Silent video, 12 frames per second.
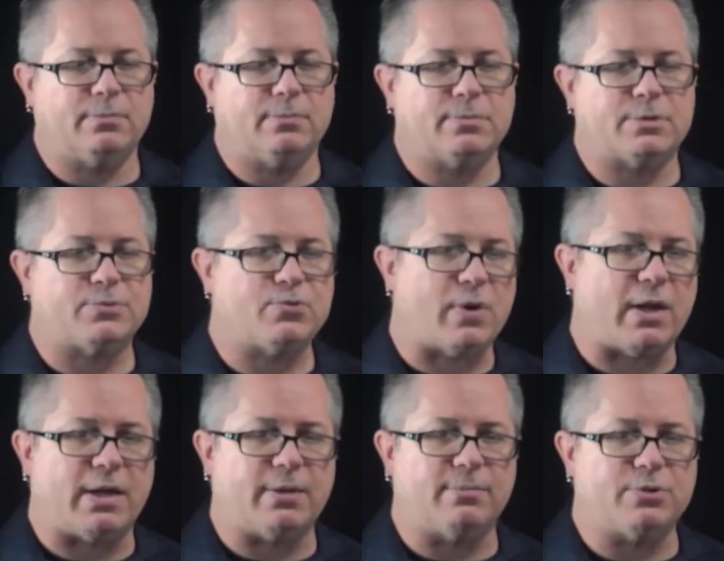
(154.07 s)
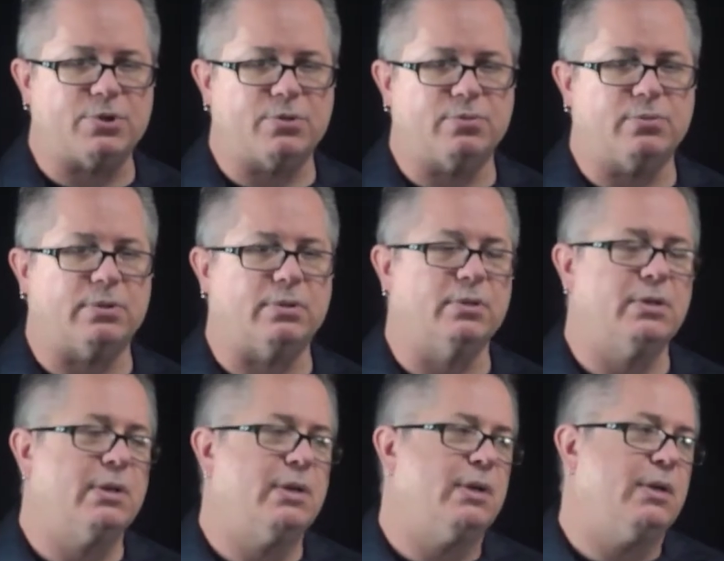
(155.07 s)
subscribe to, and
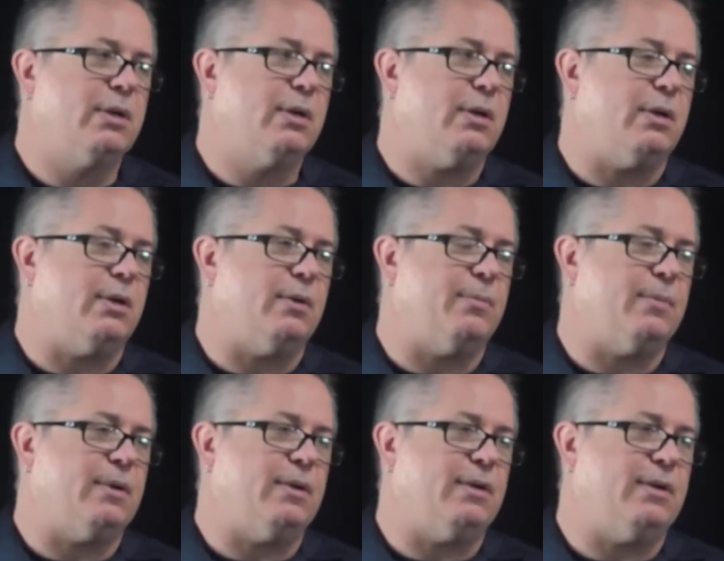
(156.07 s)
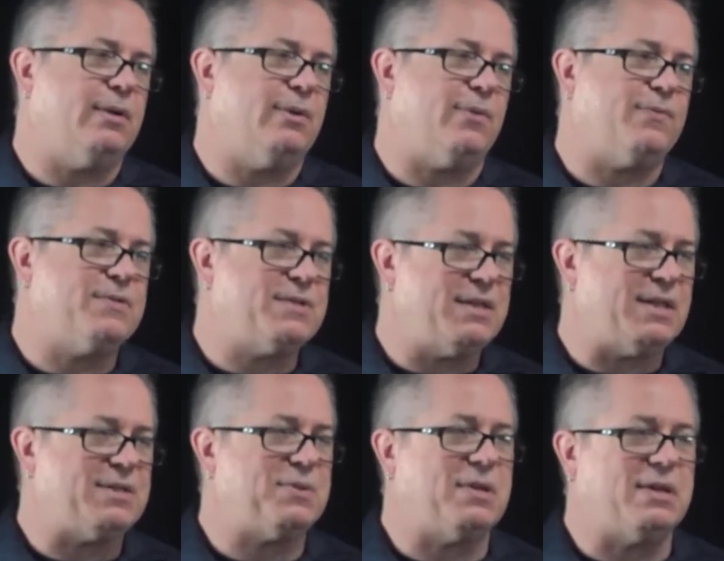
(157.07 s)
you often see
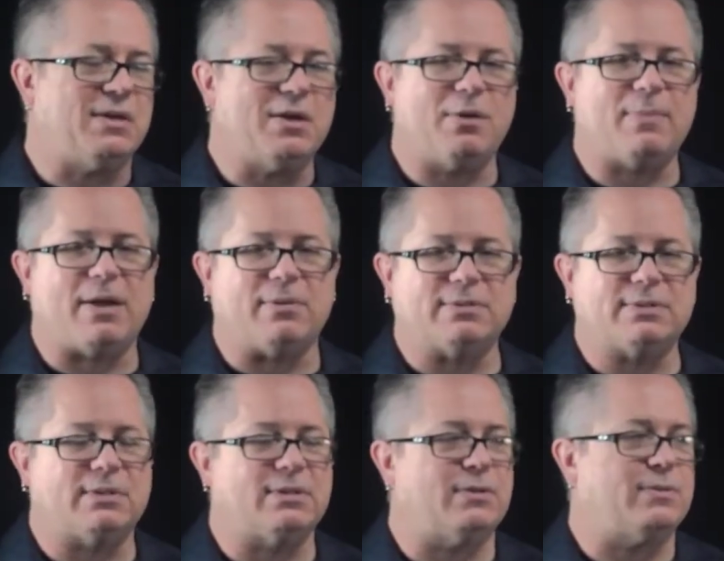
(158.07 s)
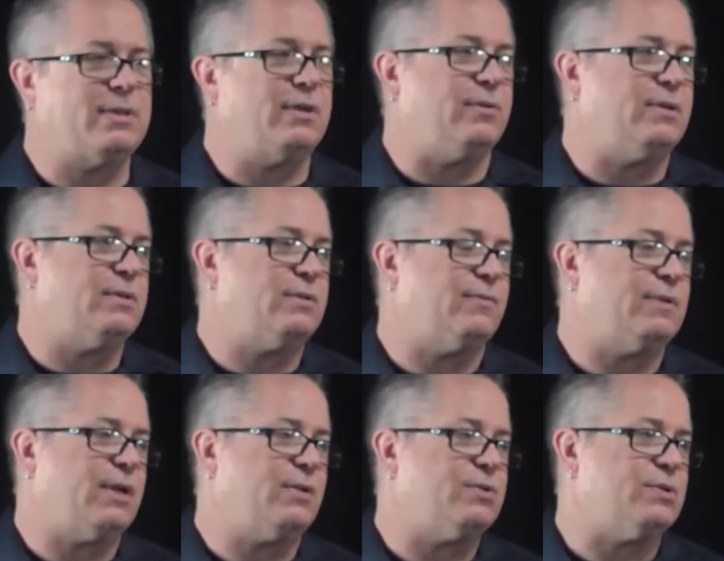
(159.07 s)
that sort of then come out in their theories of
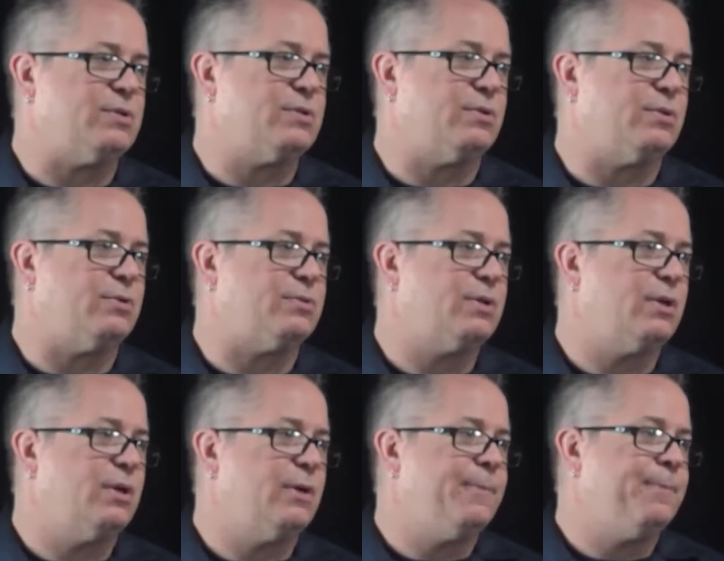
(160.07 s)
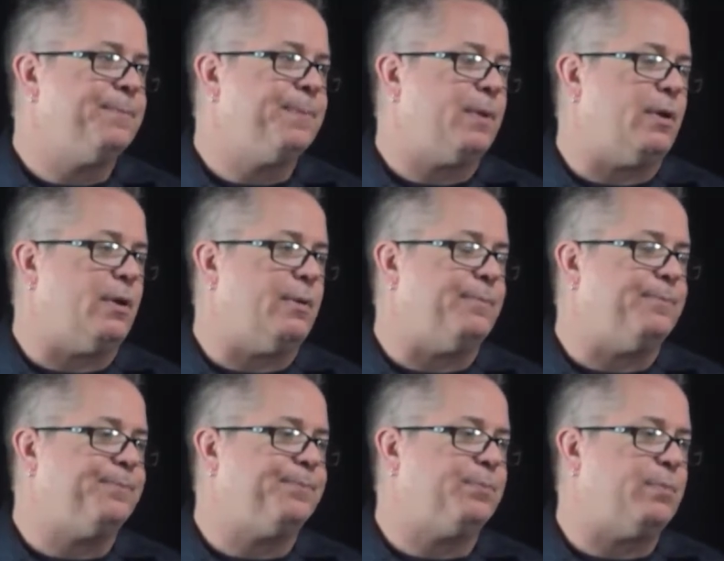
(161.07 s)
intelligence. So there's
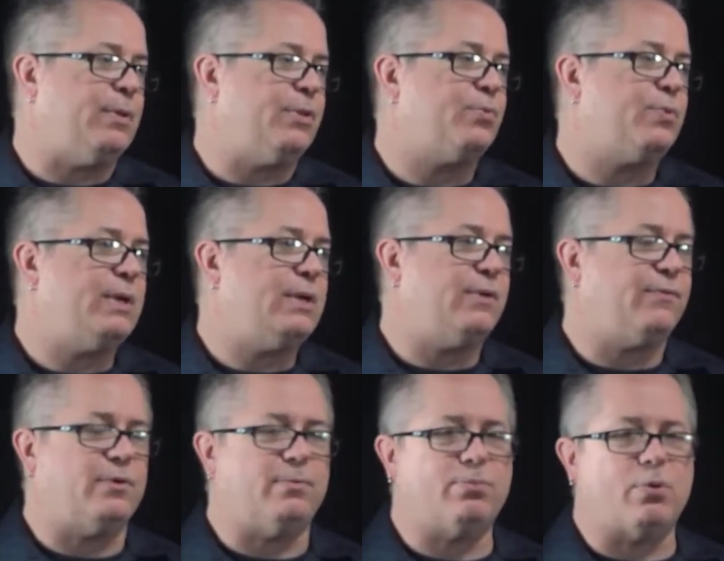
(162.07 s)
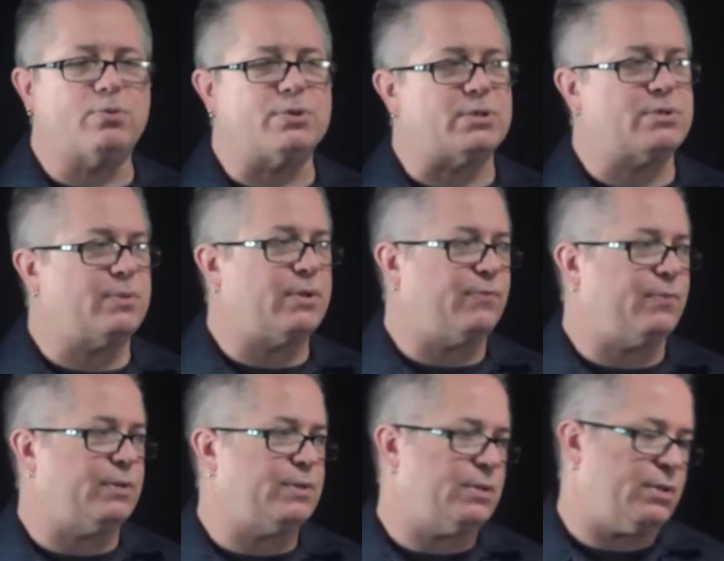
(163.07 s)
been three different approaches, three
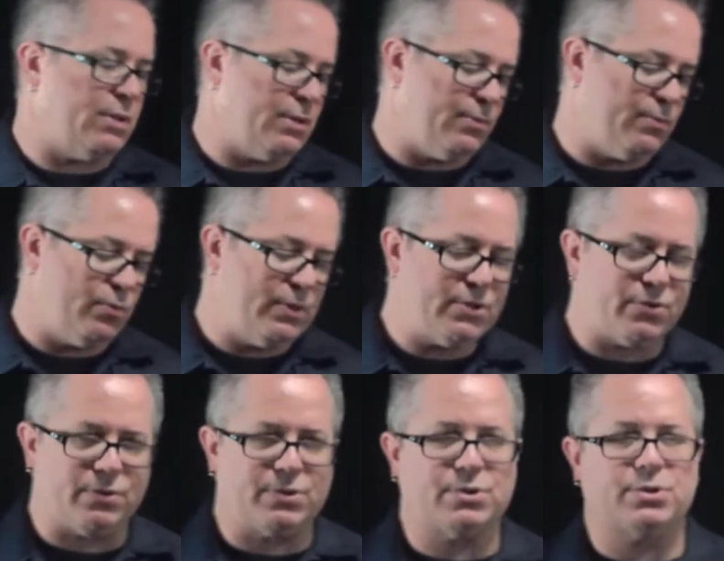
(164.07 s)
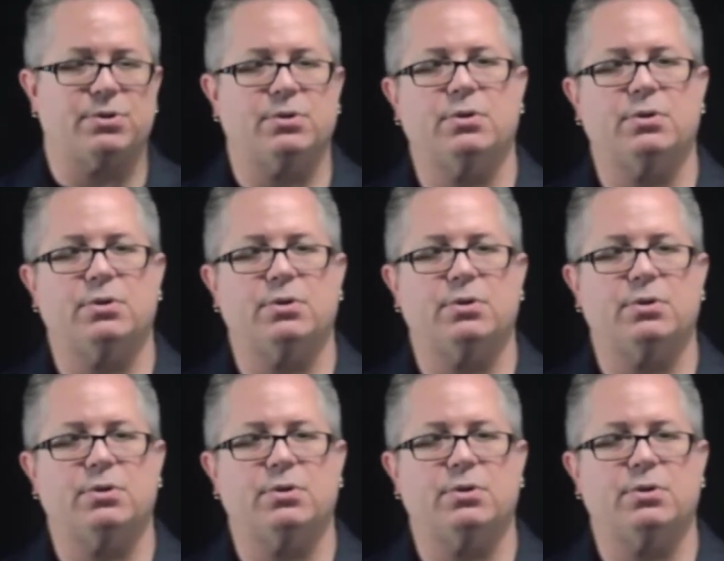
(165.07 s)
different research